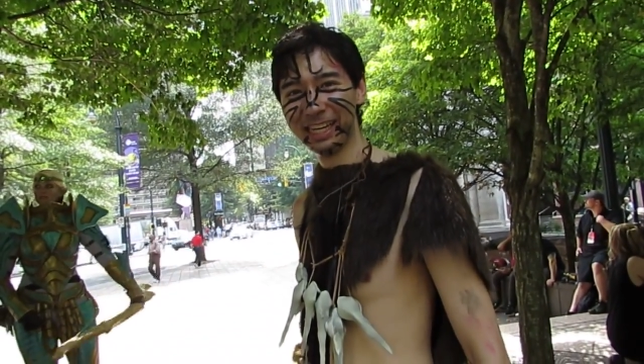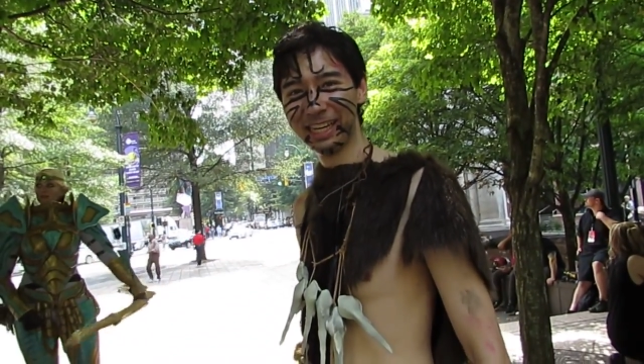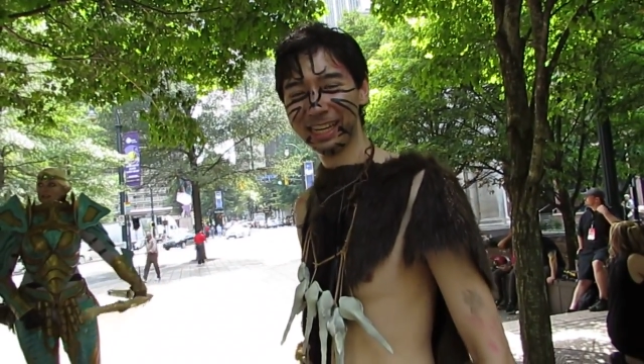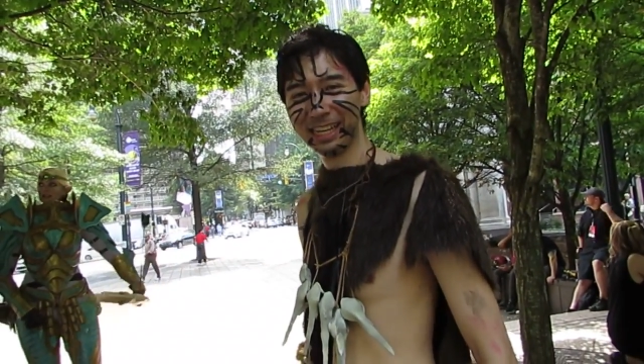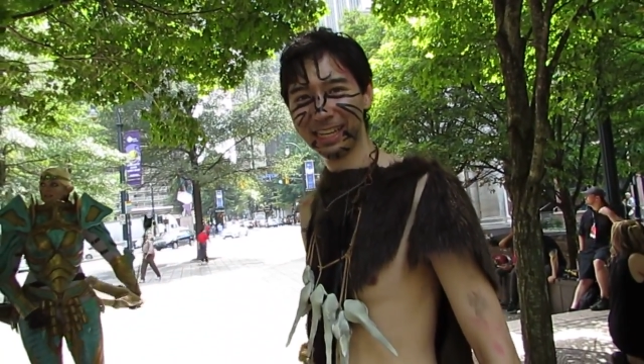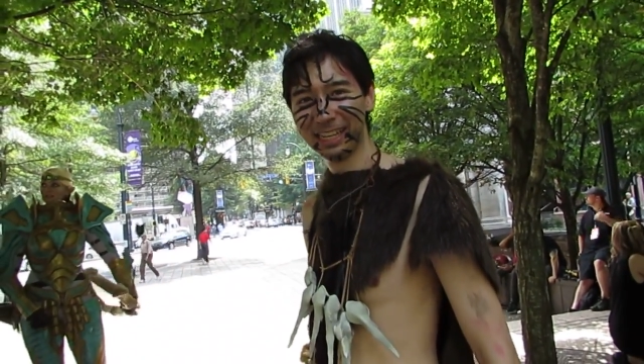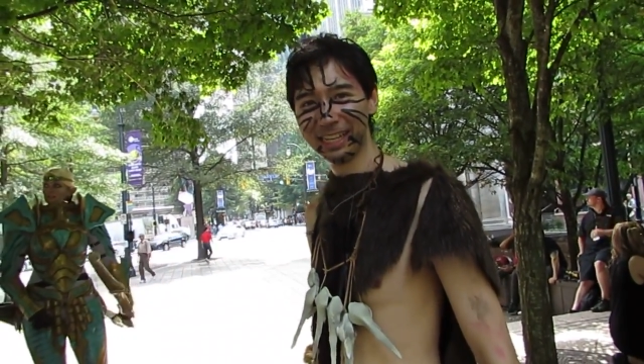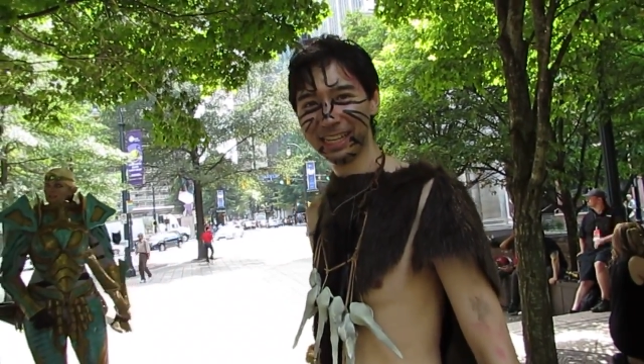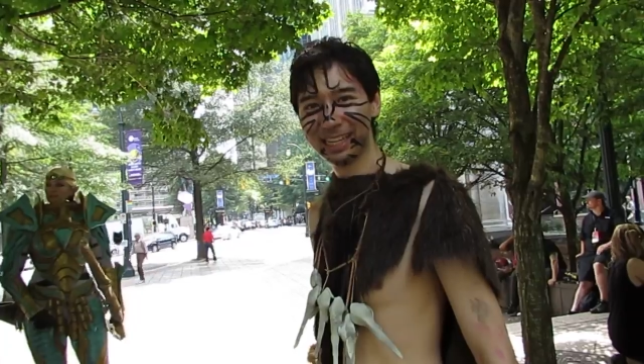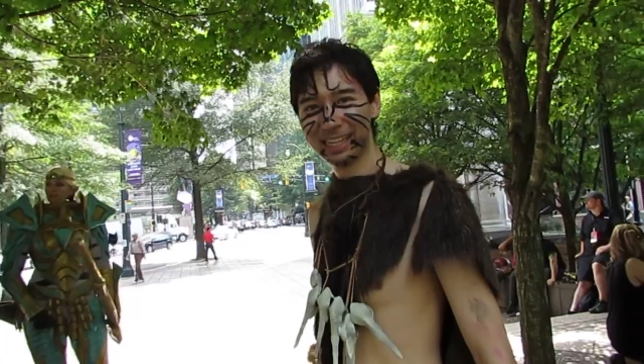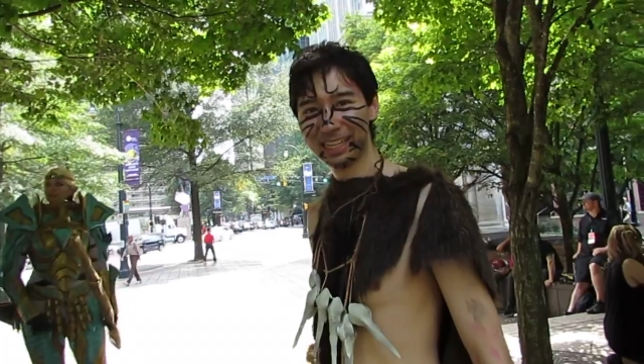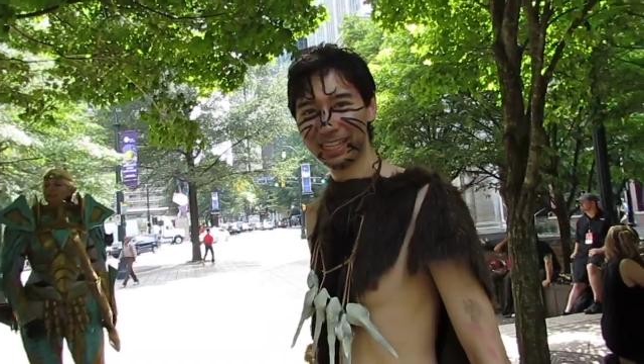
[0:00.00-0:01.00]
Oh, what
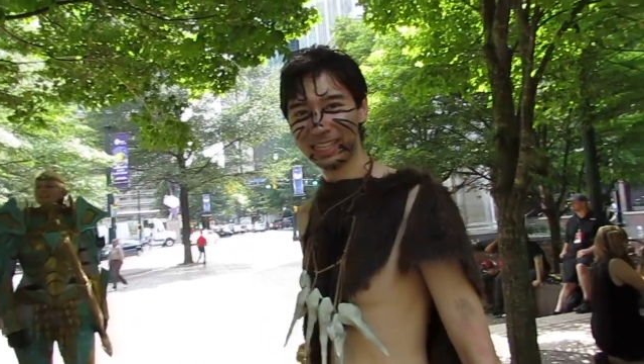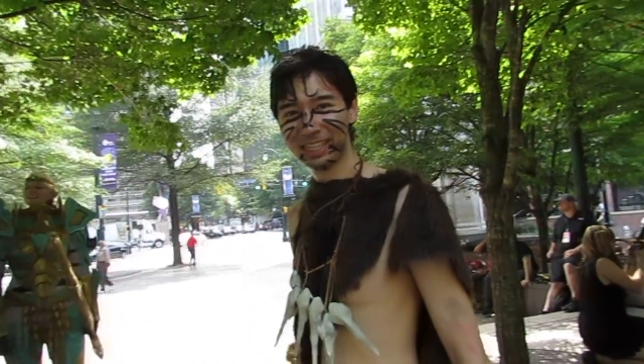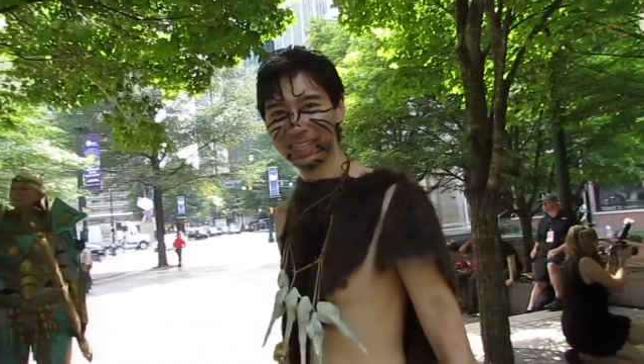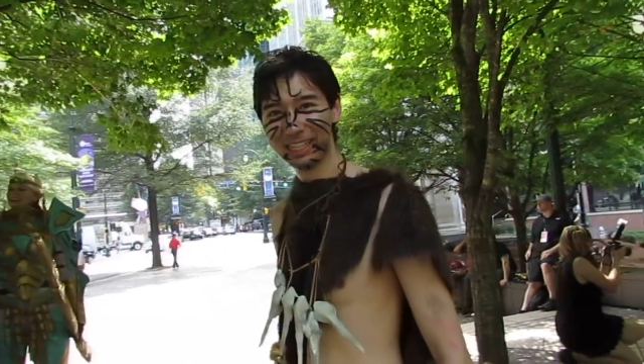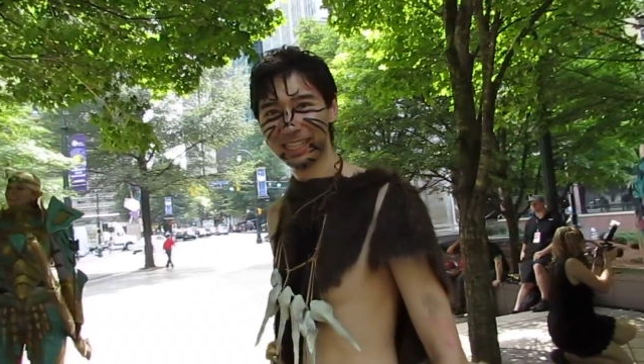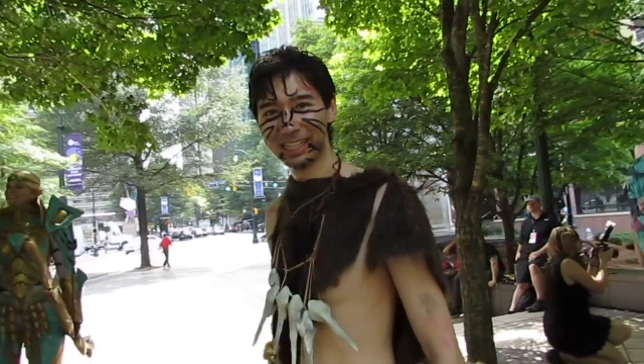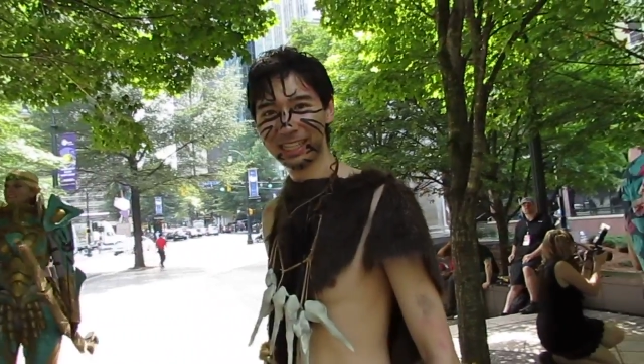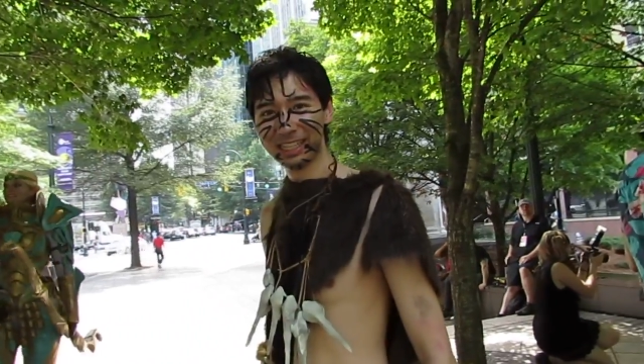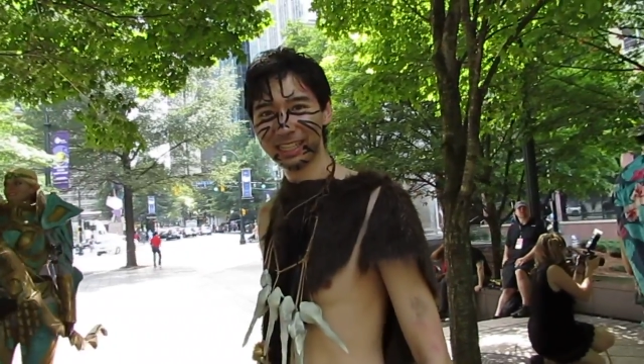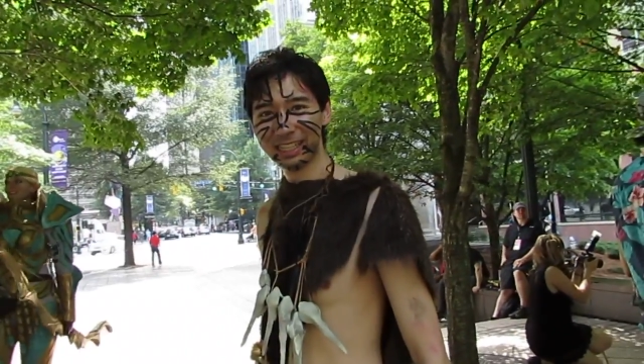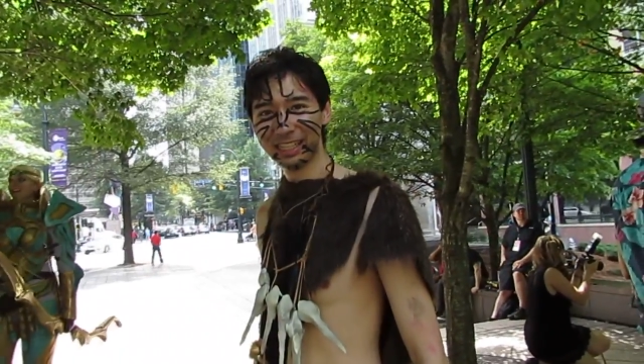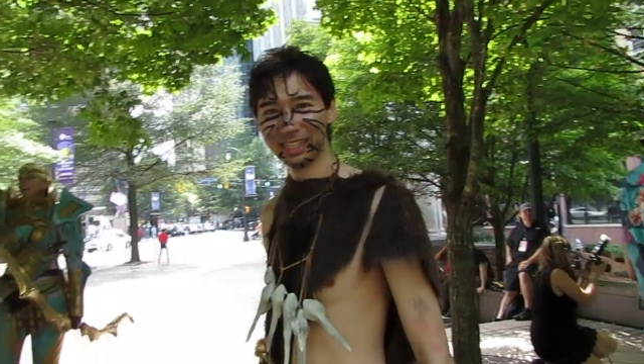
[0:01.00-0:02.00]
made you choose this
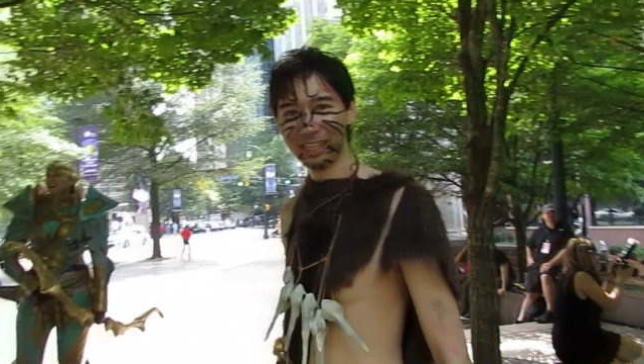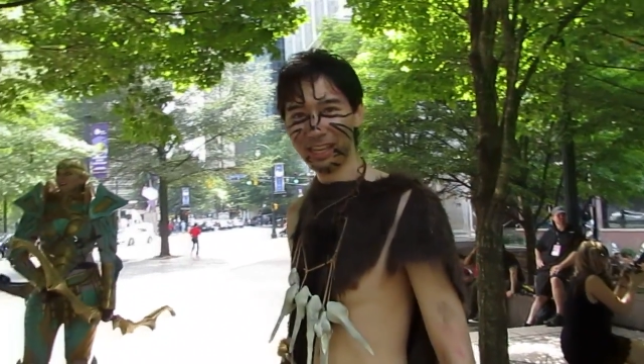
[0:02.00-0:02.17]
costume?